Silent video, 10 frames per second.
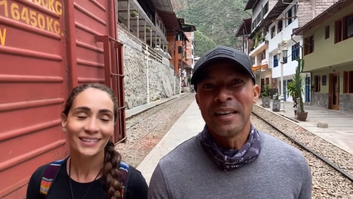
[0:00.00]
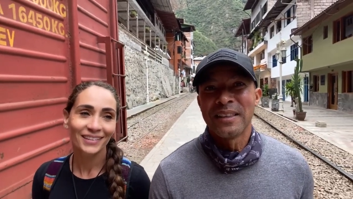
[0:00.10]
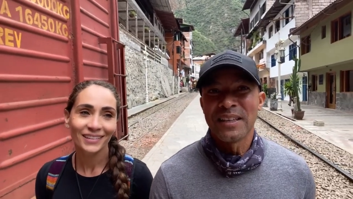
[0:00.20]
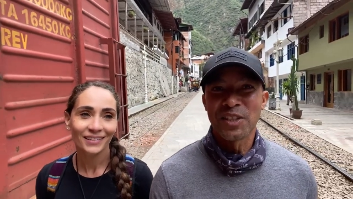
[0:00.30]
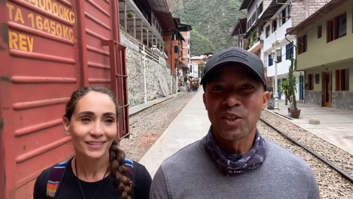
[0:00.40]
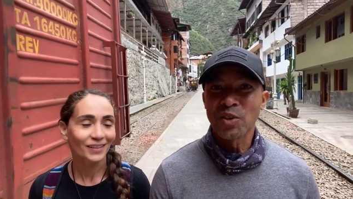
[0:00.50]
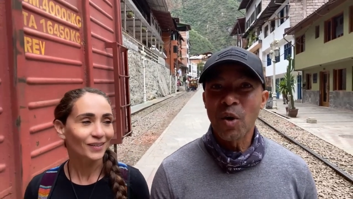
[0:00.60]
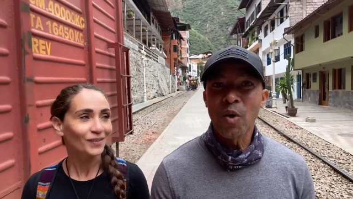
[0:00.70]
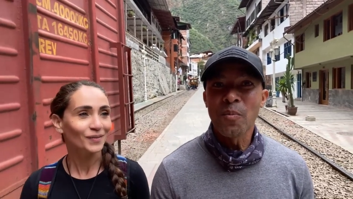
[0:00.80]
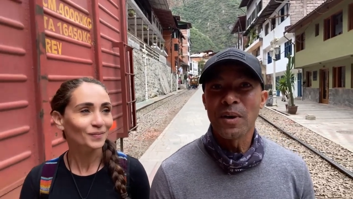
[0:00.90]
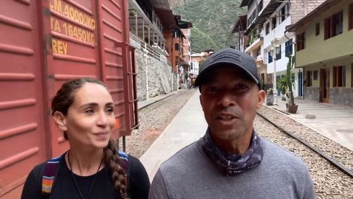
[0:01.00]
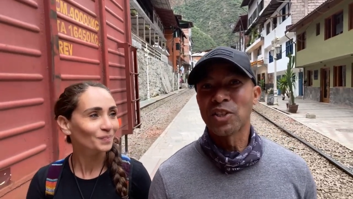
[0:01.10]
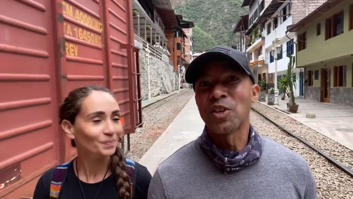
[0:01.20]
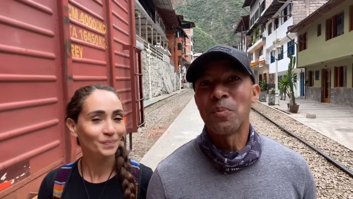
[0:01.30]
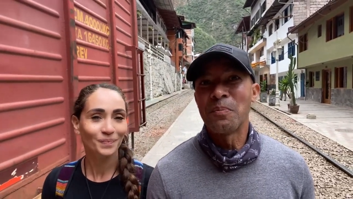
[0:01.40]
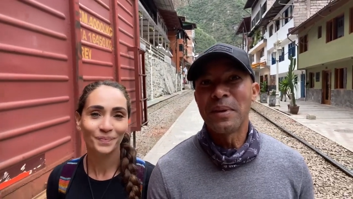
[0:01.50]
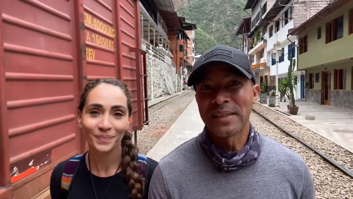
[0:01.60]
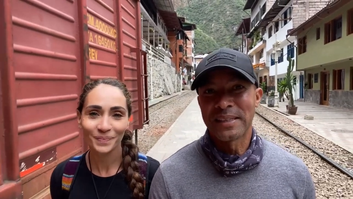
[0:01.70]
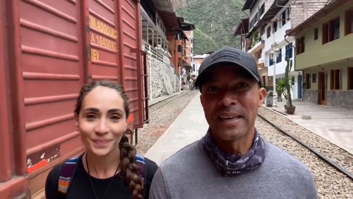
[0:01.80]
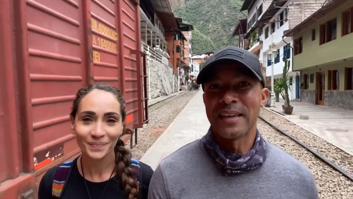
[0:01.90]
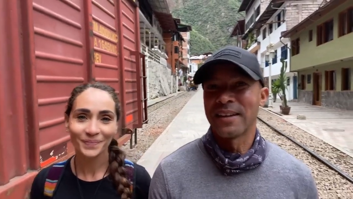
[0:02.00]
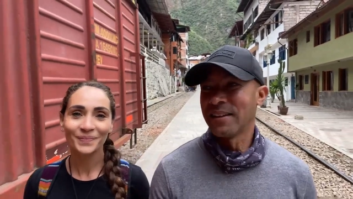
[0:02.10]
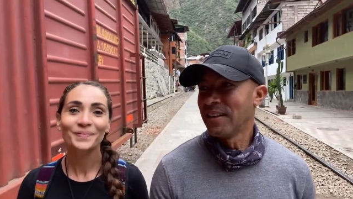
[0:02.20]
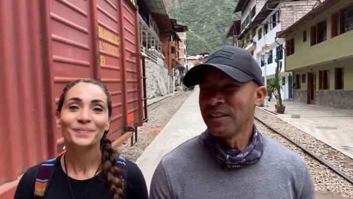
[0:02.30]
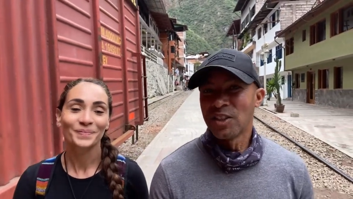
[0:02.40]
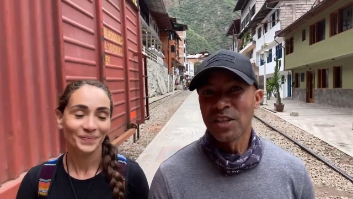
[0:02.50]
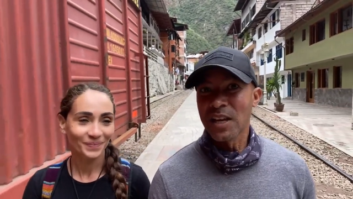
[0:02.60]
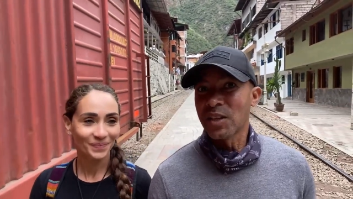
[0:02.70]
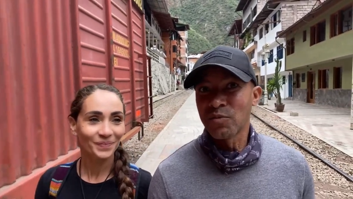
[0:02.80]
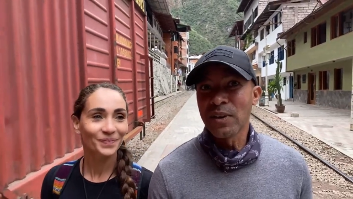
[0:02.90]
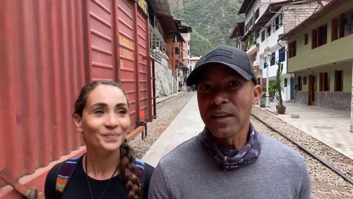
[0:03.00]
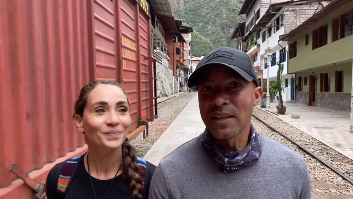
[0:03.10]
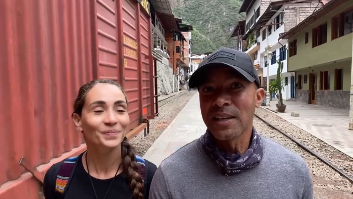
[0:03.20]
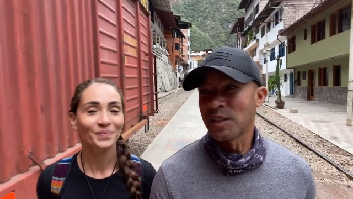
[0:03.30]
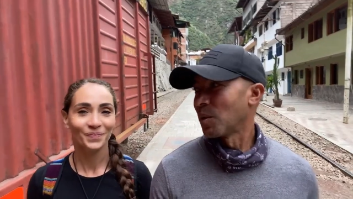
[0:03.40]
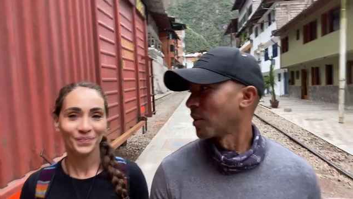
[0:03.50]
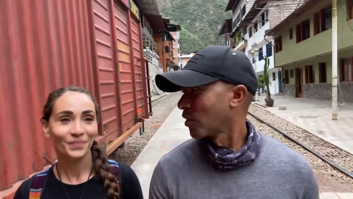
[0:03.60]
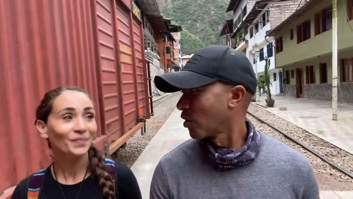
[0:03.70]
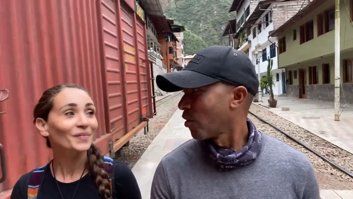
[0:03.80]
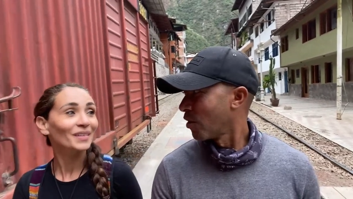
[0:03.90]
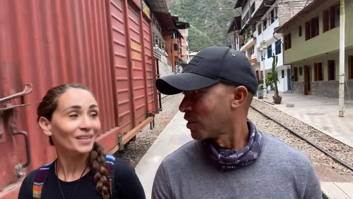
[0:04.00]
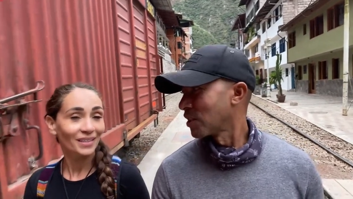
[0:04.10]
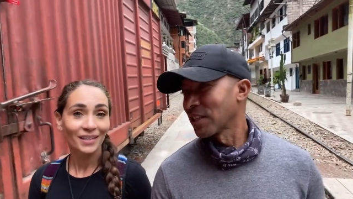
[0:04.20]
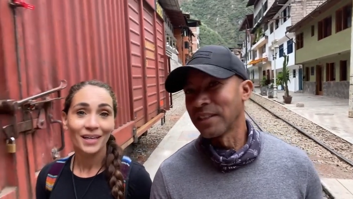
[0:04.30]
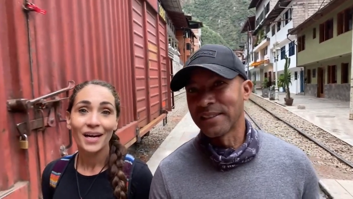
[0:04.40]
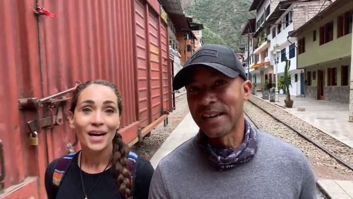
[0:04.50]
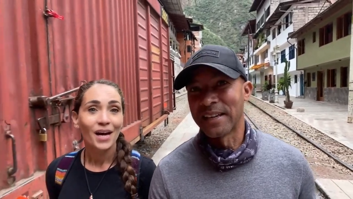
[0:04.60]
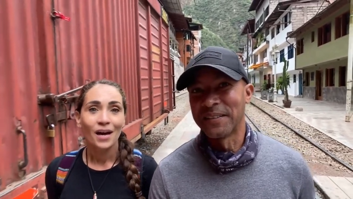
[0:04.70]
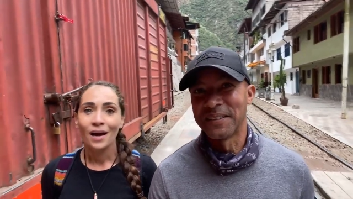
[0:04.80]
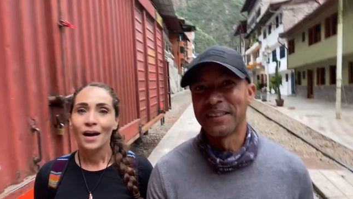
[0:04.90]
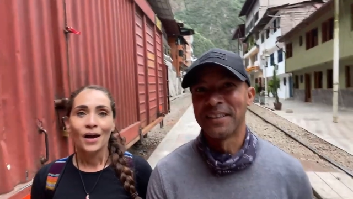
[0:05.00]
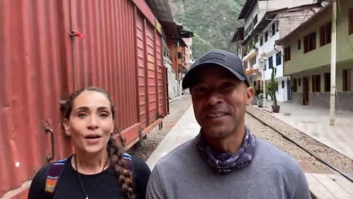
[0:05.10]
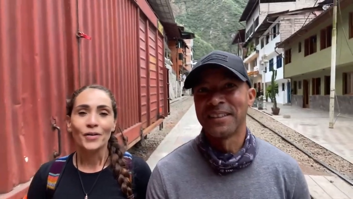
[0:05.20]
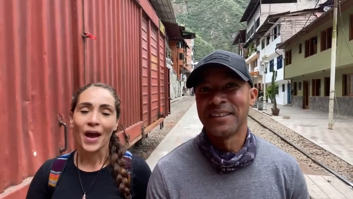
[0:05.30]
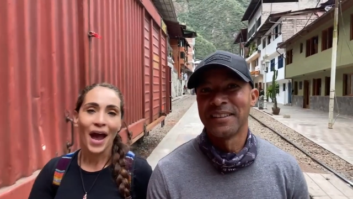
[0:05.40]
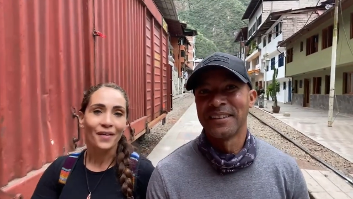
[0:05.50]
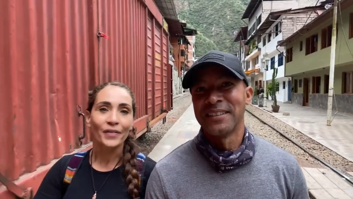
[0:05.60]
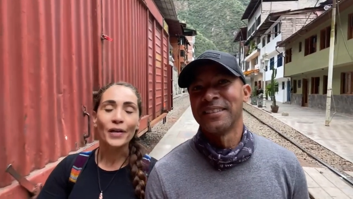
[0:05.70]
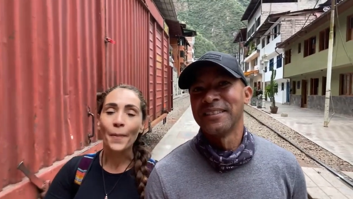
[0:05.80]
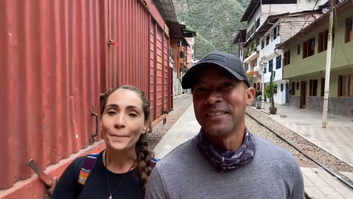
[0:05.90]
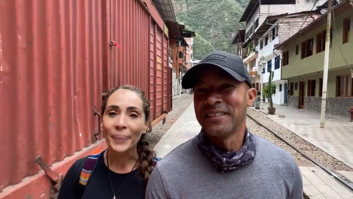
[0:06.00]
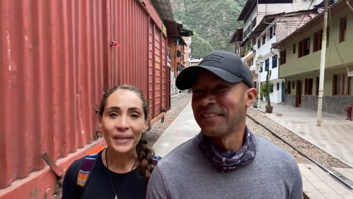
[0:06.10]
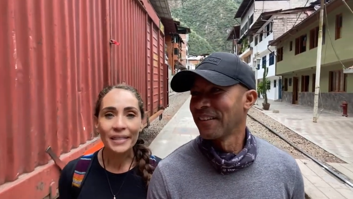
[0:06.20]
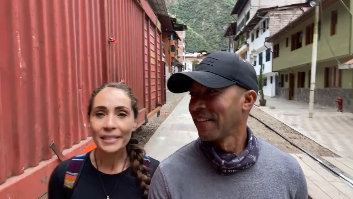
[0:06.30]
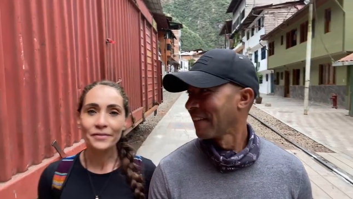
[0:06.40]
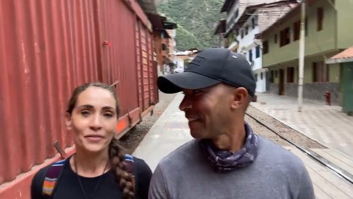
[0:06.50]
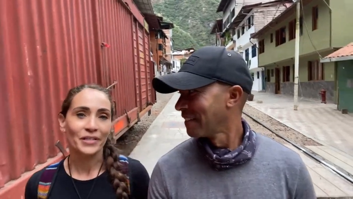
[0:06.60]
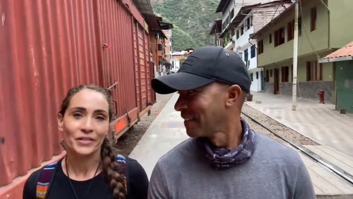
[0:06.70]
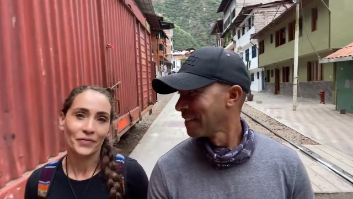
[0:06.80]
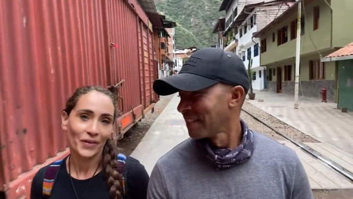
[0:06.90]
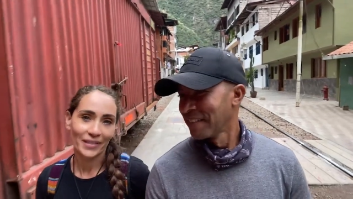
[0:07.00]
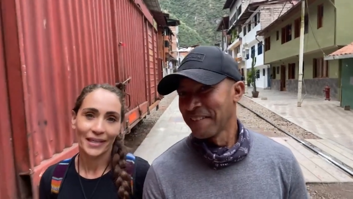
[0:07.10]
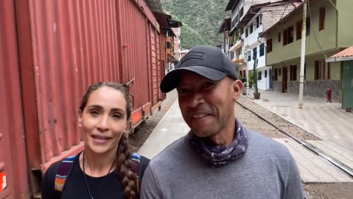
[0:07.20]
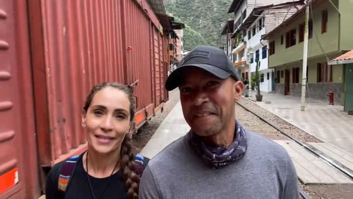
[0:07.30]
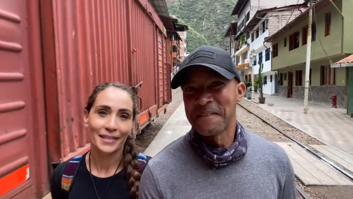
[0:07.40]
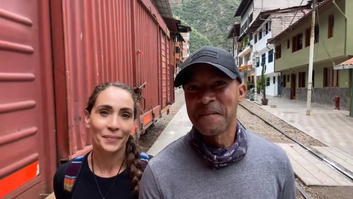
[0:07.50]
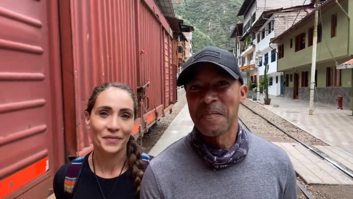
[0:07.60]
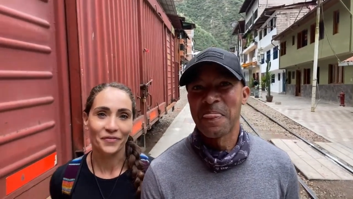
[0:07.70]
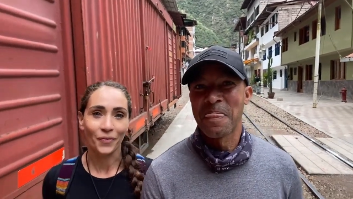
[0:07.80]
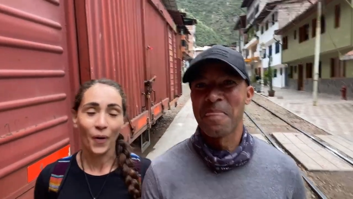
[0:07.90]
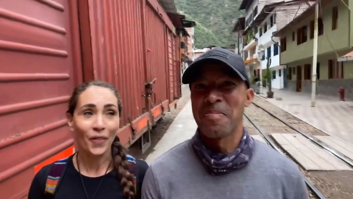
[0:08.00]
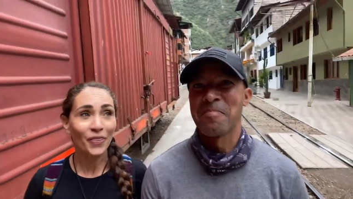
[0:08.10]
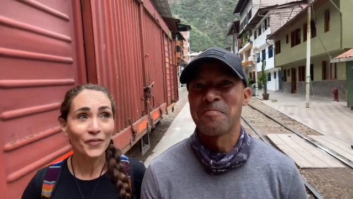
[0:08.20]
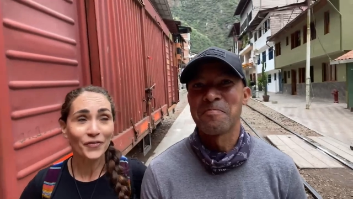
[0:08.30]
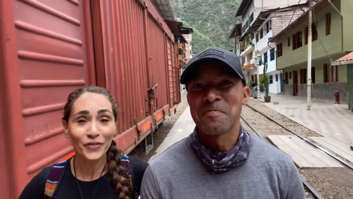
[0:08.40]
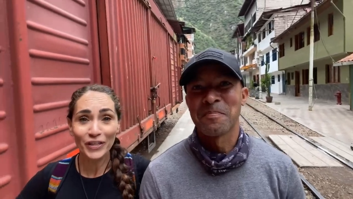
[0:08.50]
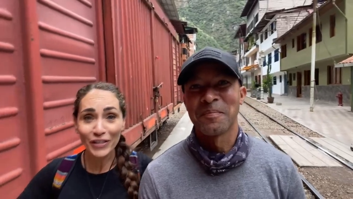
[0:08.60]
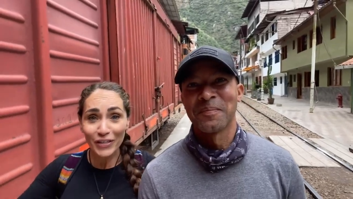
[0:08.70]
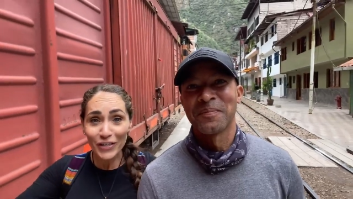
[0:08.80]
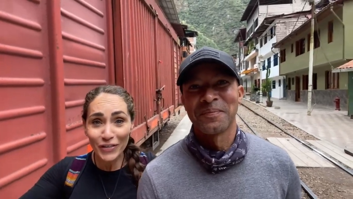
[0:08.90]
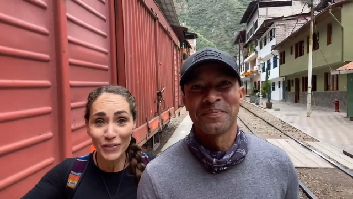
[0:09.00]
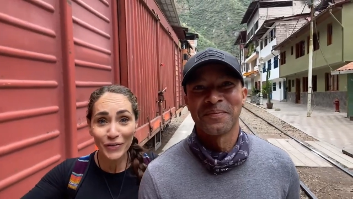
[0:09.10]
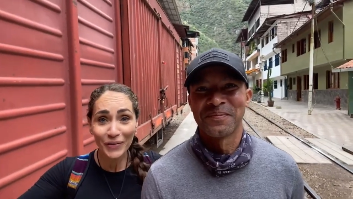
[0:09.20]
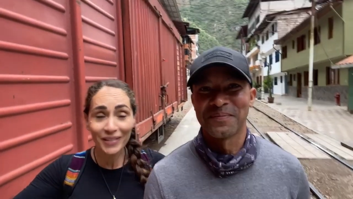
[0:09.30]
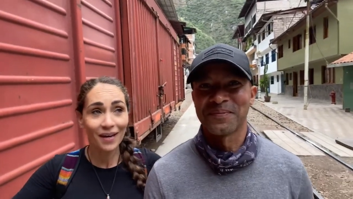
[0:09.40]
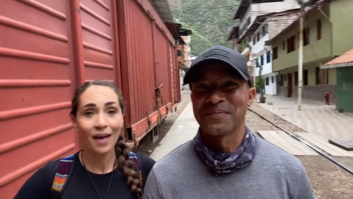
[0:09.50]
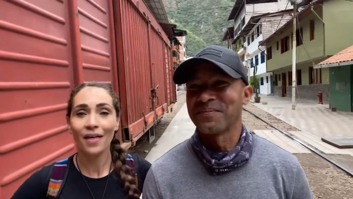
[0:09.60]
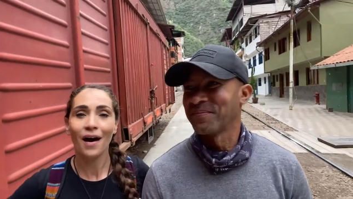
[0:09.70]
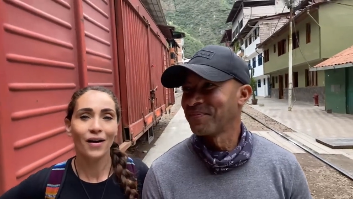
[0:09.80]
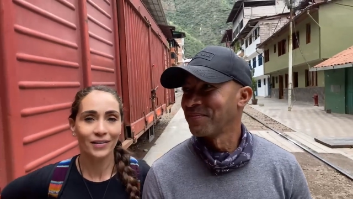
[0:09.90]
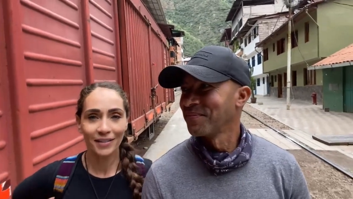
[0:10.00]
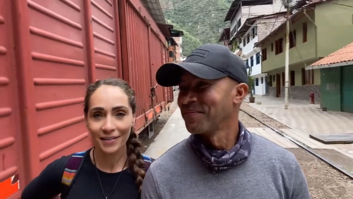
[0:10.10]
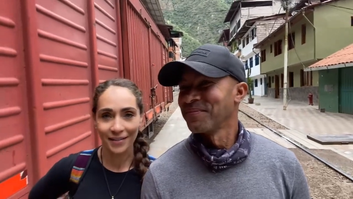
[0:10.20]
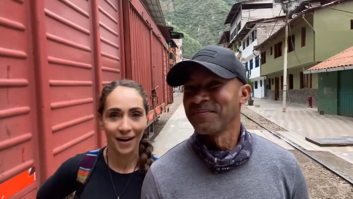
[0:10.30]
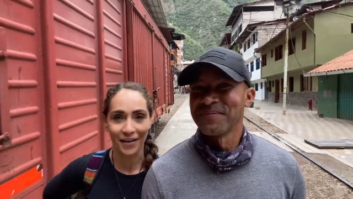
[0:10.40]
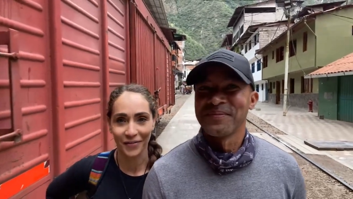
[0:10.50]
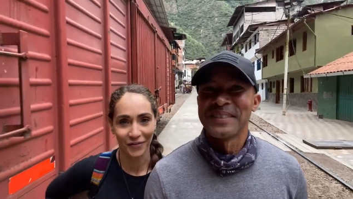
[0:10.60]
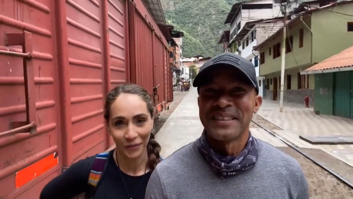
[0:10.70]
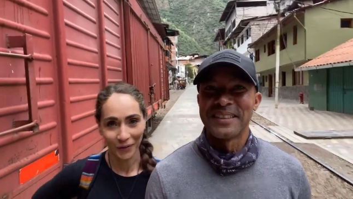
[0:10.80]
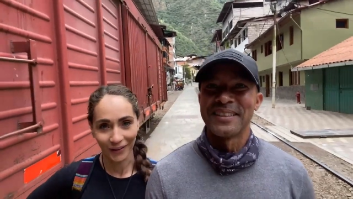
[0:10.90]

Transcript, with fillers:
Speaker 1: There's so much to miss here. It really is a gorgeous little town.
Speaker 2: You have an abundance of restaurants, like I said before. The views are to die for.